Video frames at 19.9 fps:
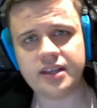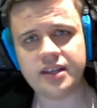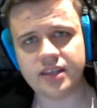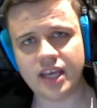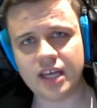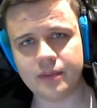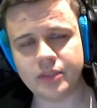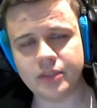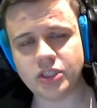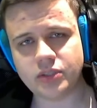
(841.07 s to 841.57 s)
the
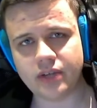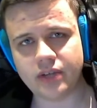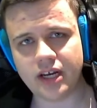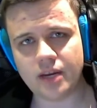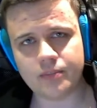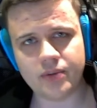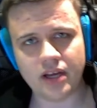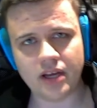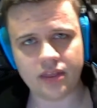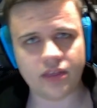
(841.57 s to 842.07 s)
enemy straight
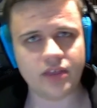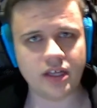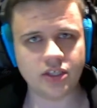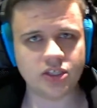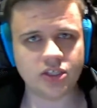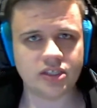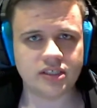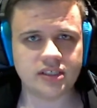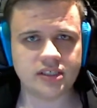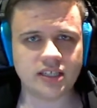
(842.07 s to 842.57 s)
up rather than
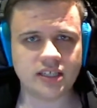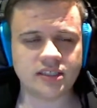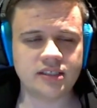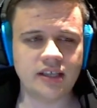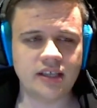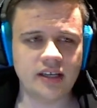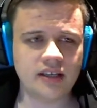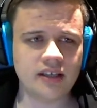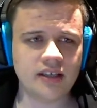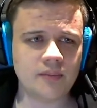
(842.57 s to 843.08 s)
just
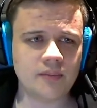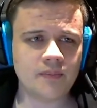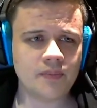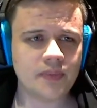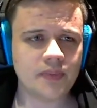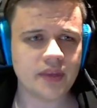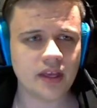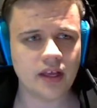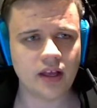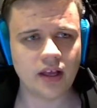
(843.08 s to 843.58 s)
assassinating them.
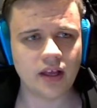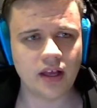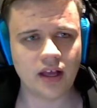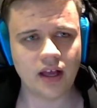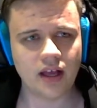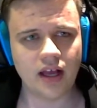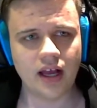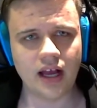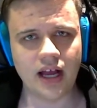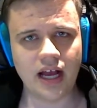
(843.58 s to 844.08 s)

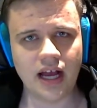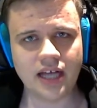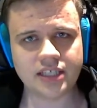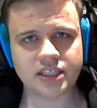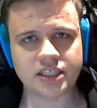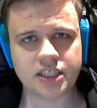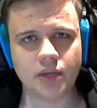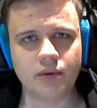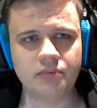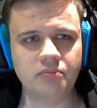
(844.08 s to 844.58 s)

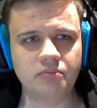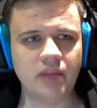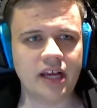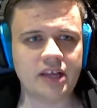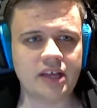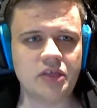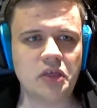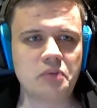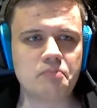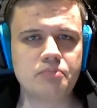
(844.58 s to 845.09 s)
So
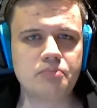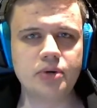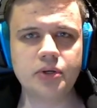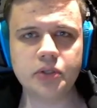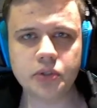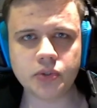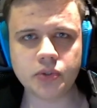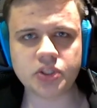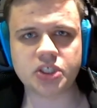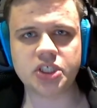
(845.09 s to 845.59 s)
like the
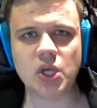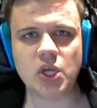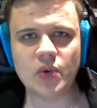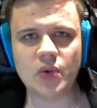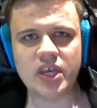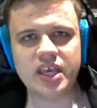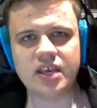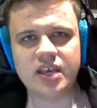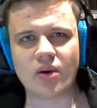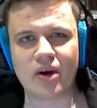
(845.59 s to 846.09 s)

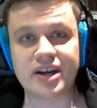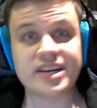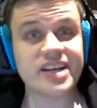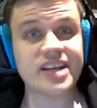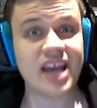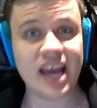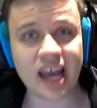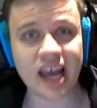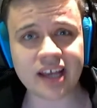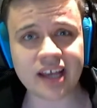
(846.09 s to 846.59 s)
bruisery or
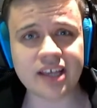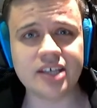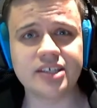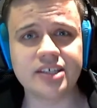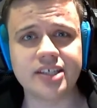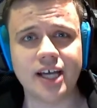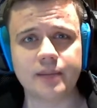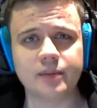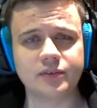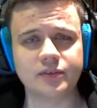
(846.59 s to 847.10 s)
tanky
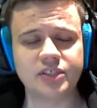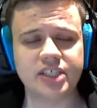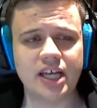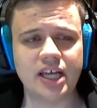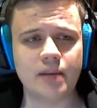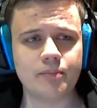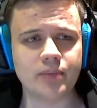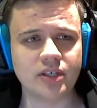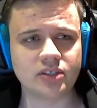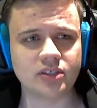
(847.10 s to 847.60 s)
type of
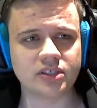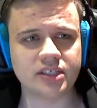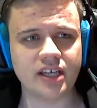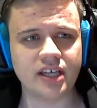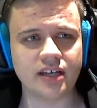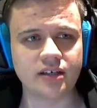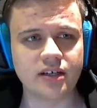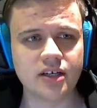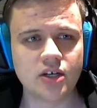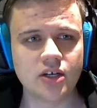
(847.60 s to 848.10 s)
champions
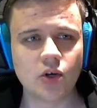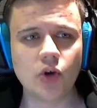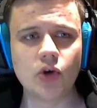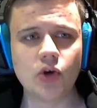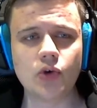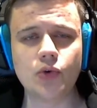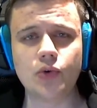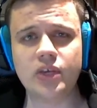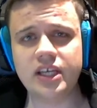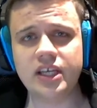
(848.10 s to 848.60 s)
can
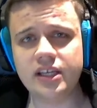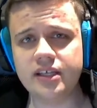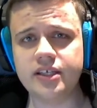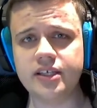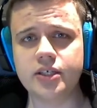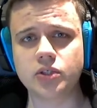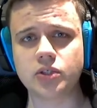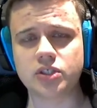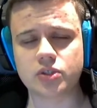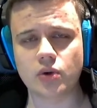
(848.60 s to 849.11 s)
really
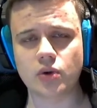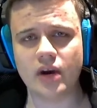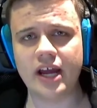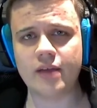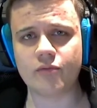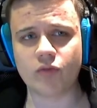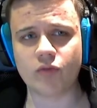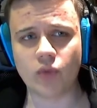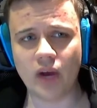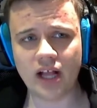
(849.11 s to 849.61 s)
use
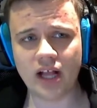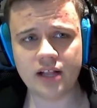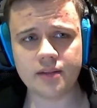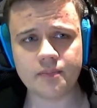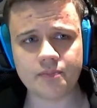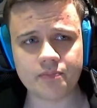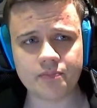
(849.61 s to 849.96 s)
Triumph well.